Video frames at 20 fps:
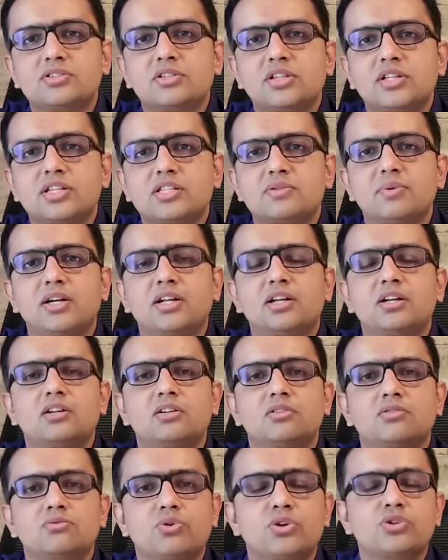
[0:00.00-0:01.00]
surgery is
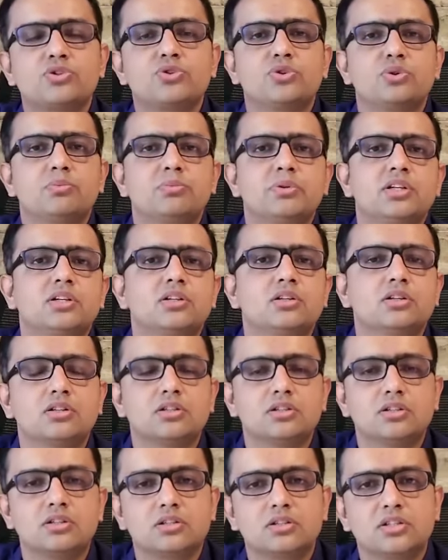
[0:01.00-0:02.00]
better, what should be
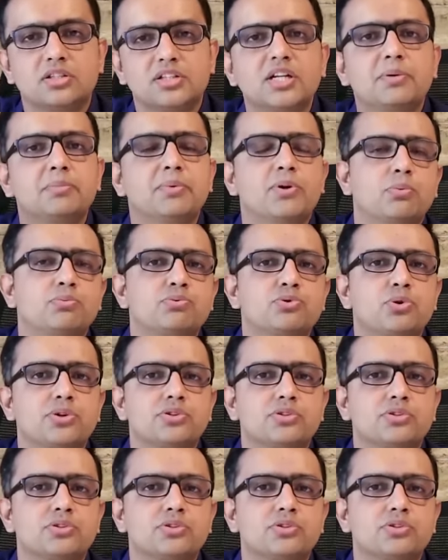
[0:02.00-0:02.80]
the treatment of